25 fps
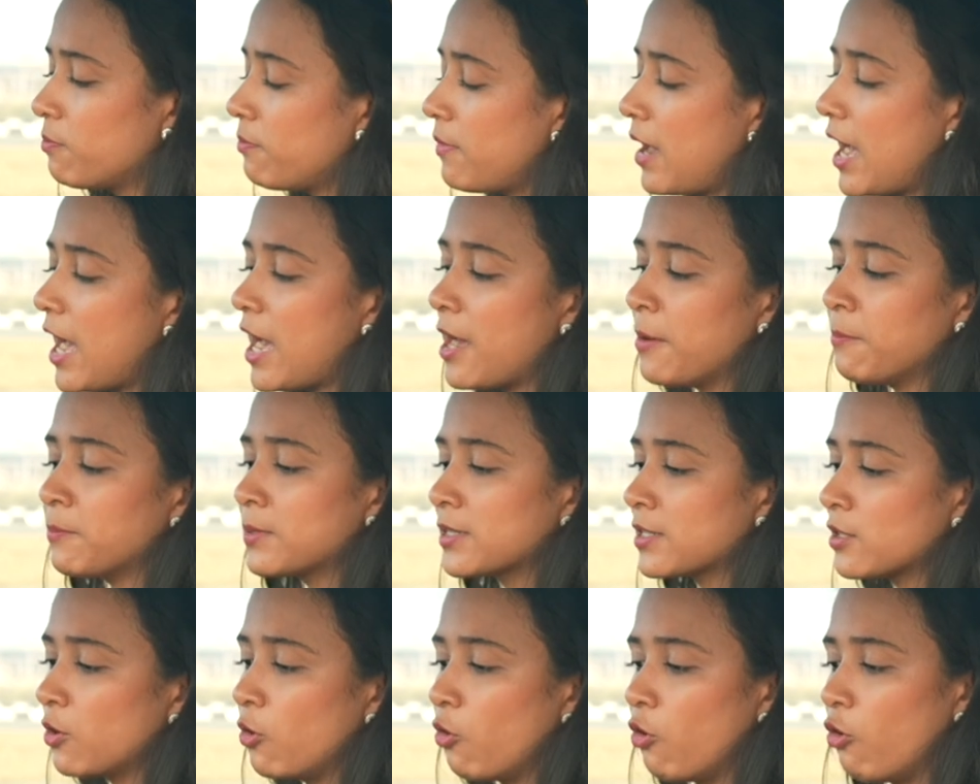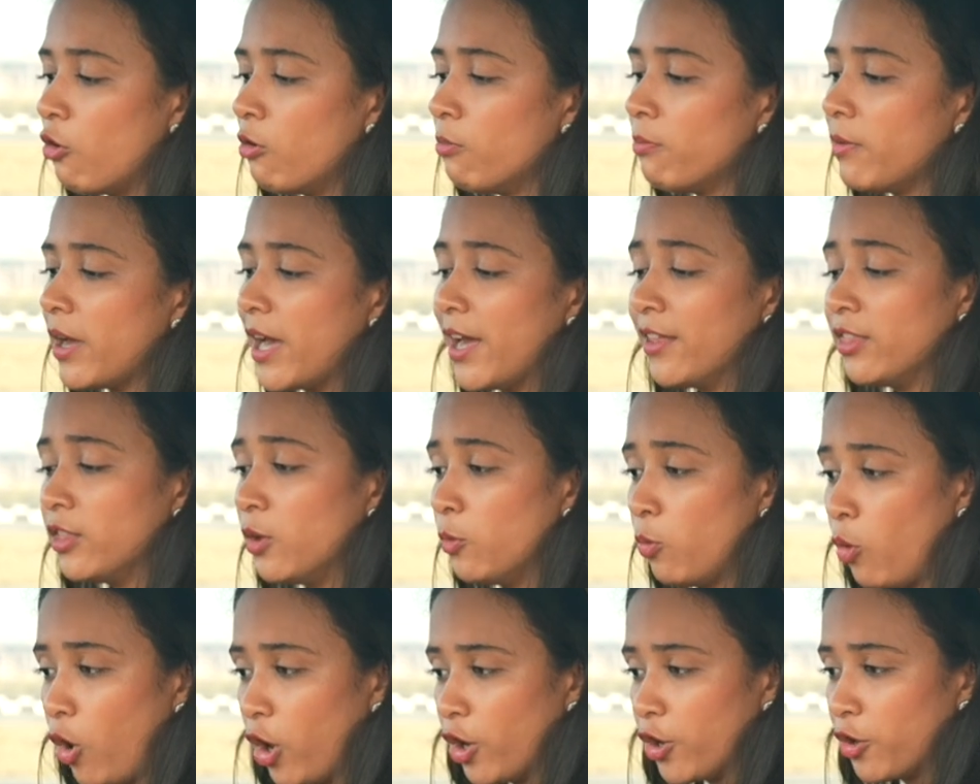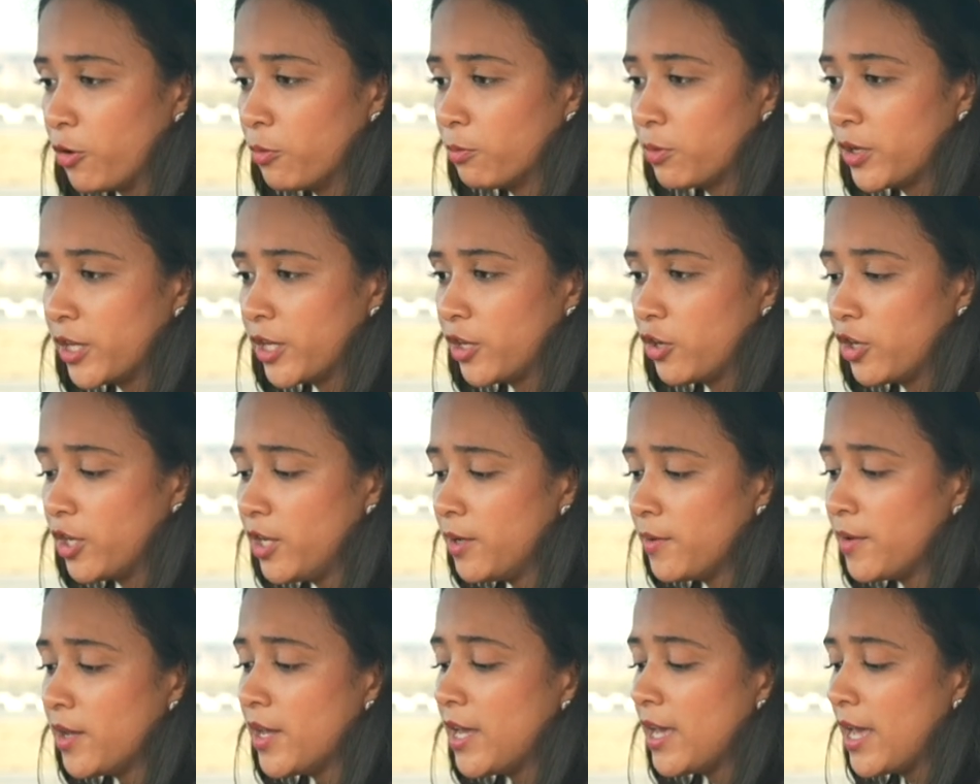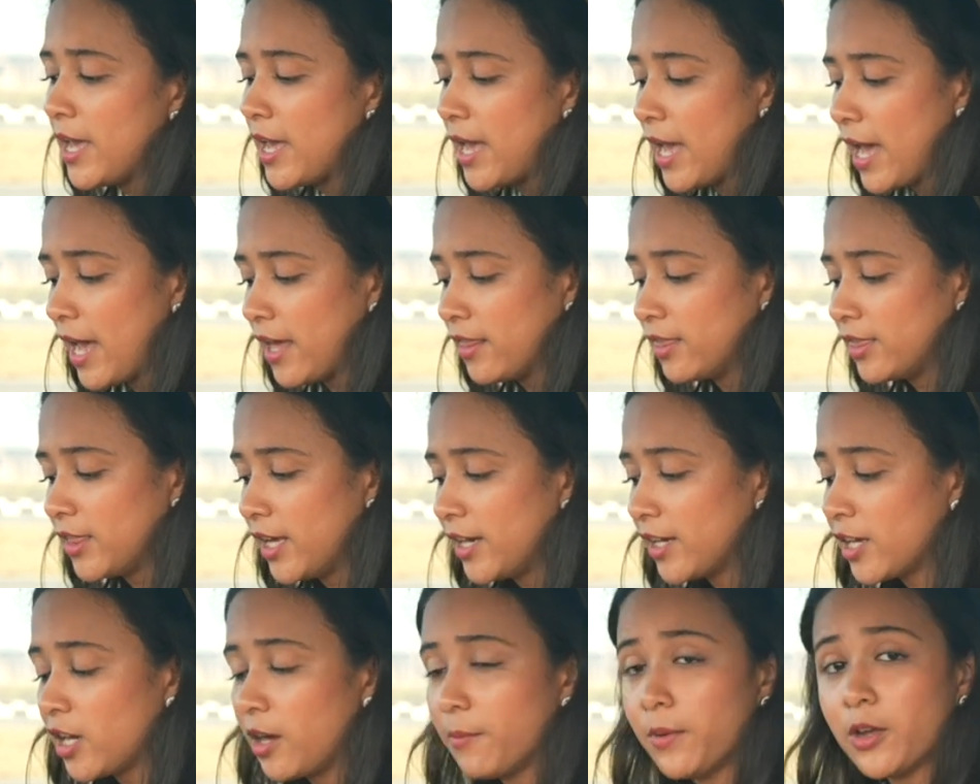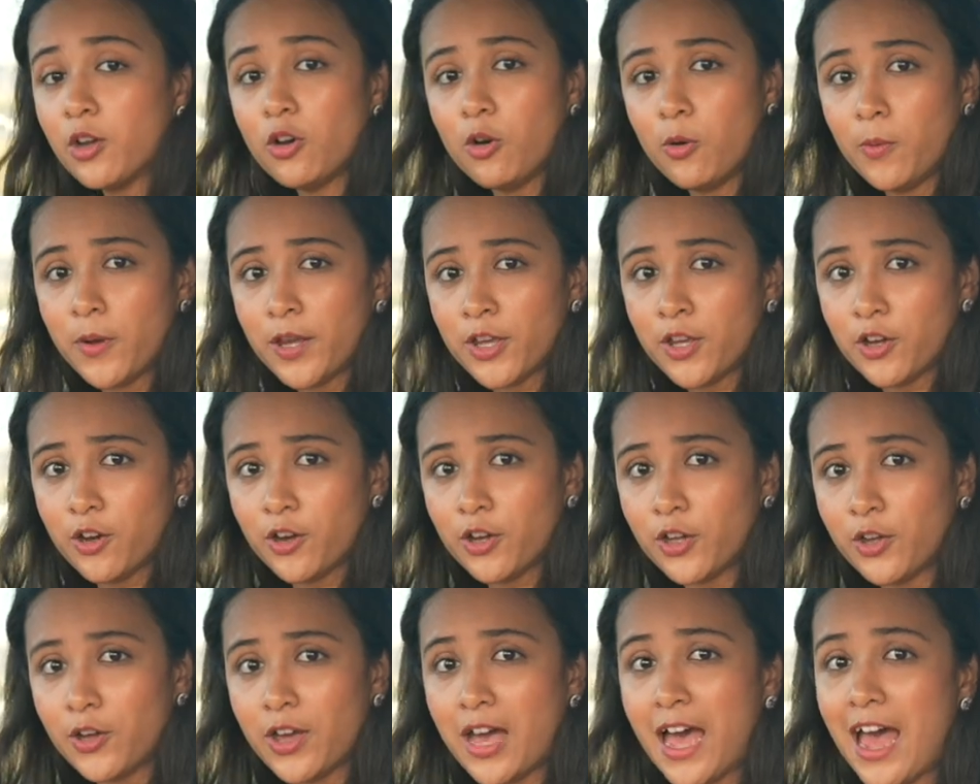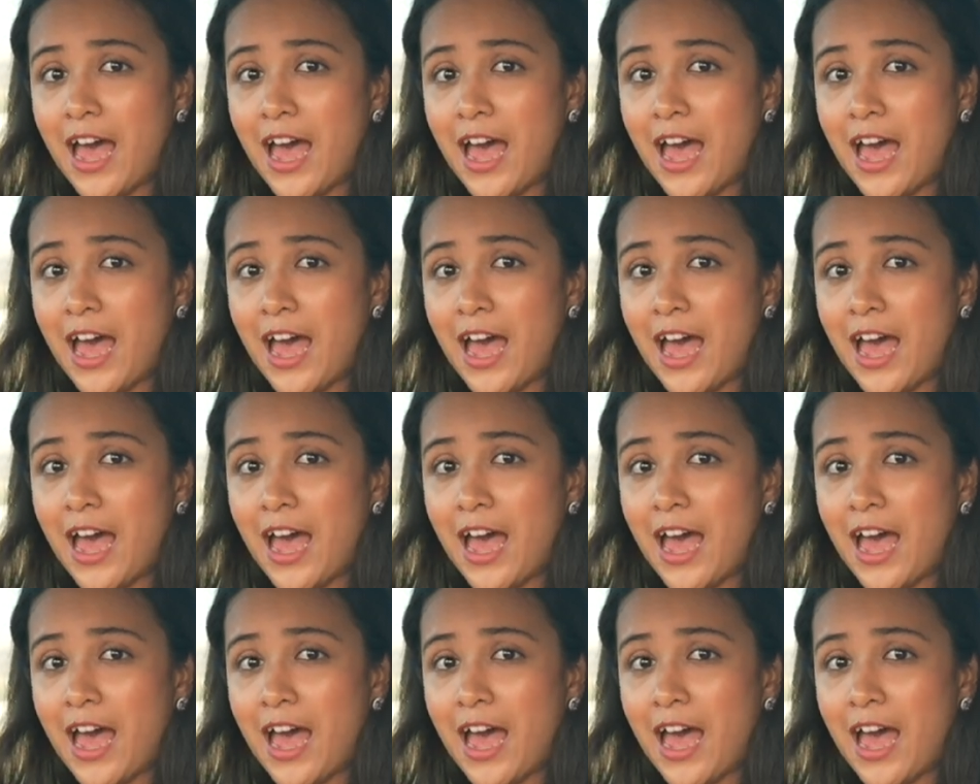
maps, home and the volume key. And then coming over here, you